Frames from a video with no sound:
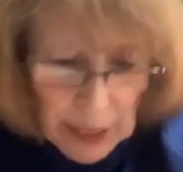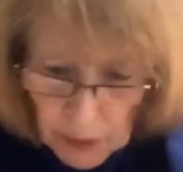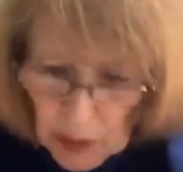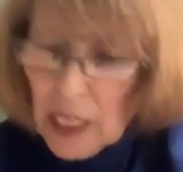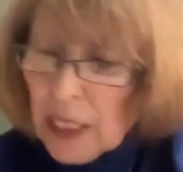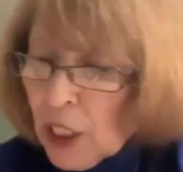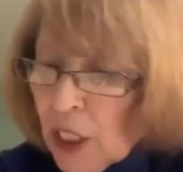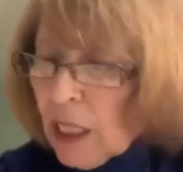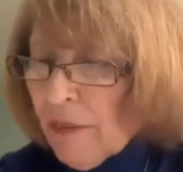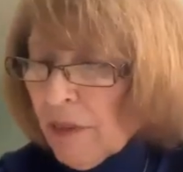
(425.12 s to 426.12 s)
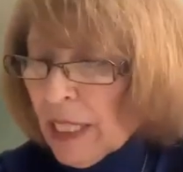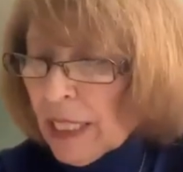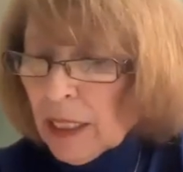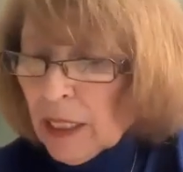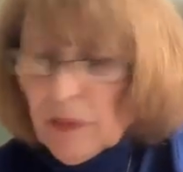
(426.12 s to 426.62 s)
serological
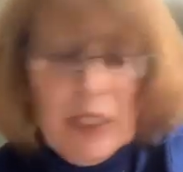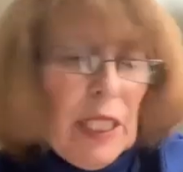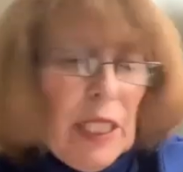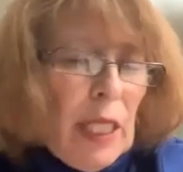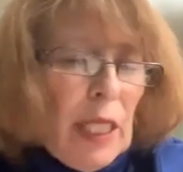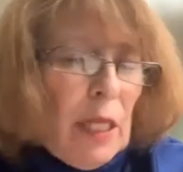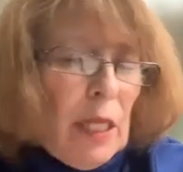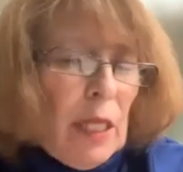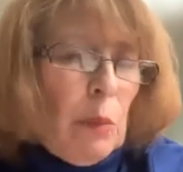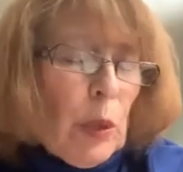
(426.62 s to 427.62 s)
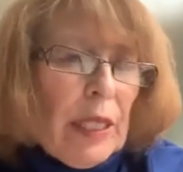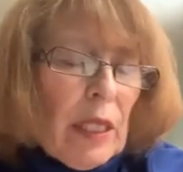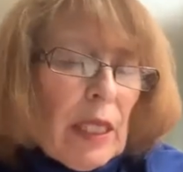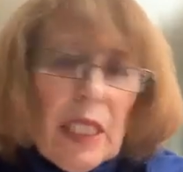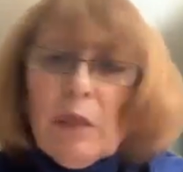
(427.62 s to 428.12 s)
evidence of tick-borne
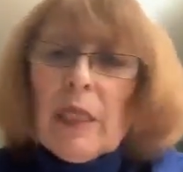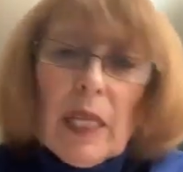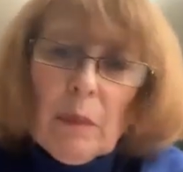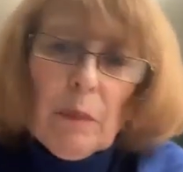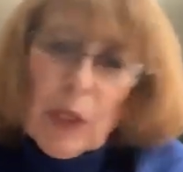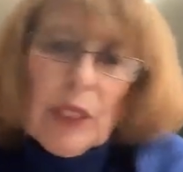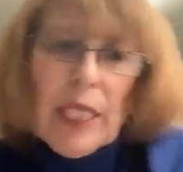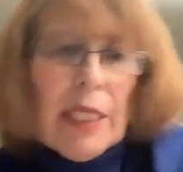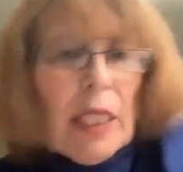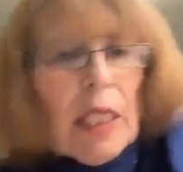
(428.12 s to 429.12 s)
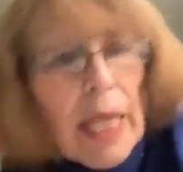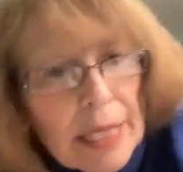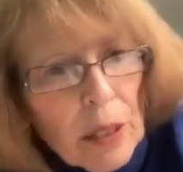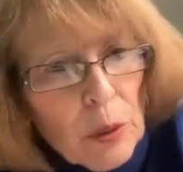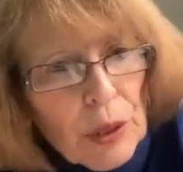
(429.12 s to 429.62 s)
illness doesn't mean that
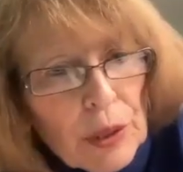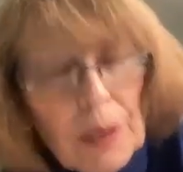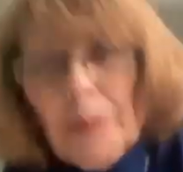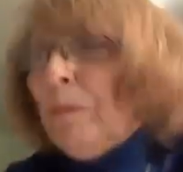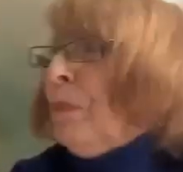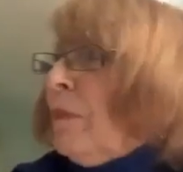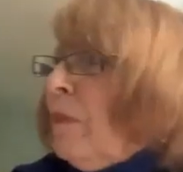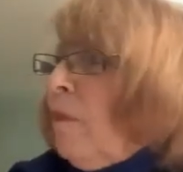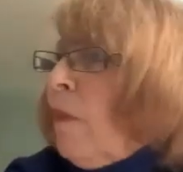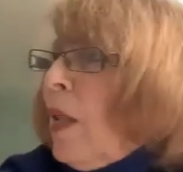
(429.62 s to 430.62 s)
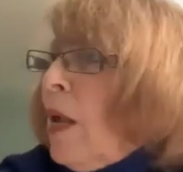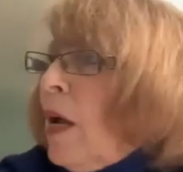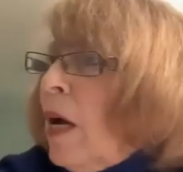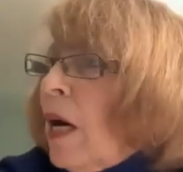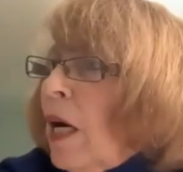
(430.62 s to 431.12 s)
person has the diagnosis.
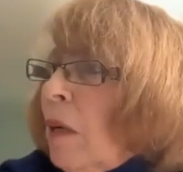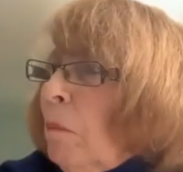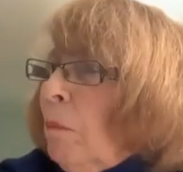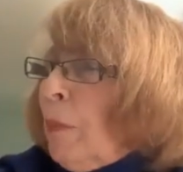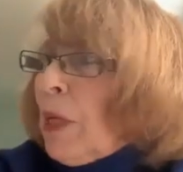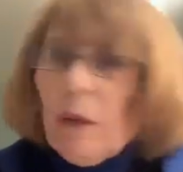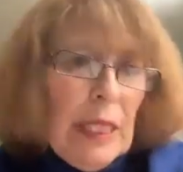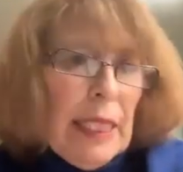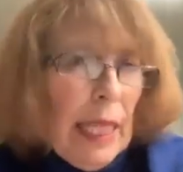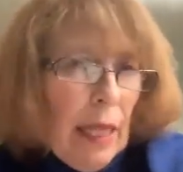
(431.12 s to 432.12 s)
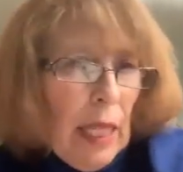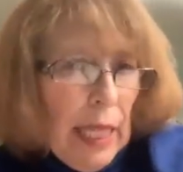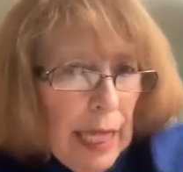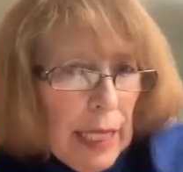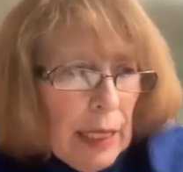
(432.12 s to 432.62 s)
But I would
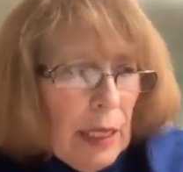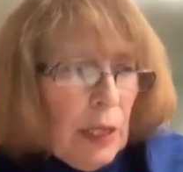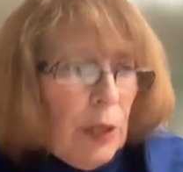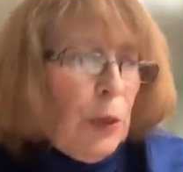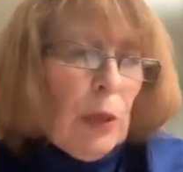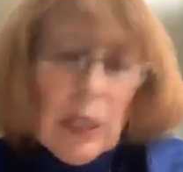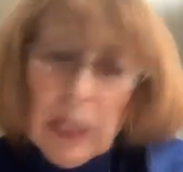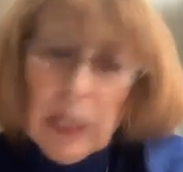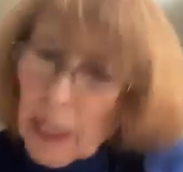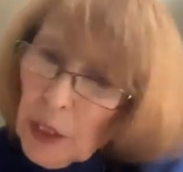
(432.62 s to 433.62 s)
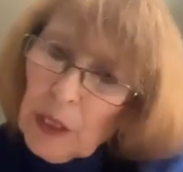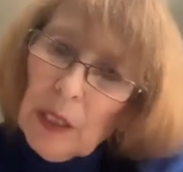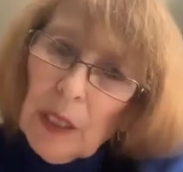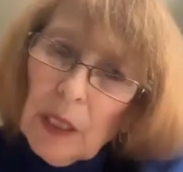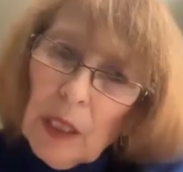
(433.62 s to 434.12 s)
send the kids to
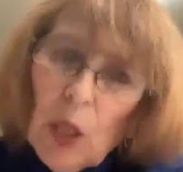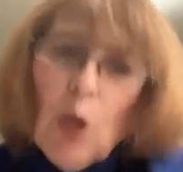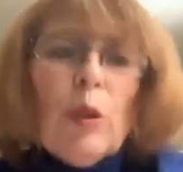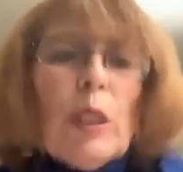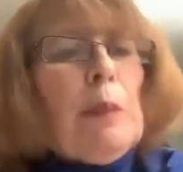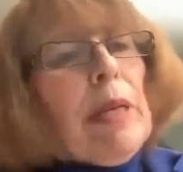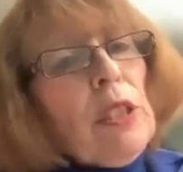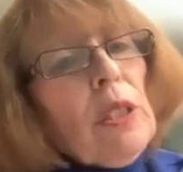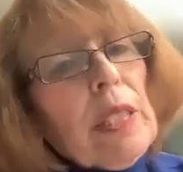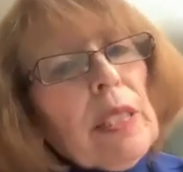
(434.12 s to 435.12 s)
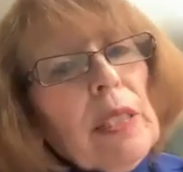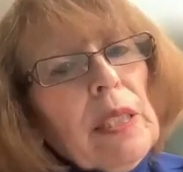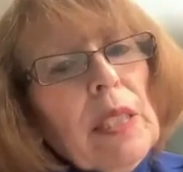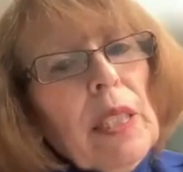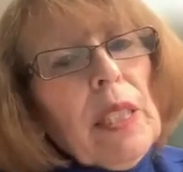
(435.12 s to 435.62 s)
clinicians who are
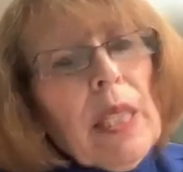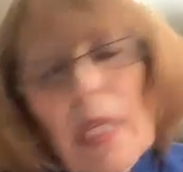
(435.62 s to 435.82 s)
specialists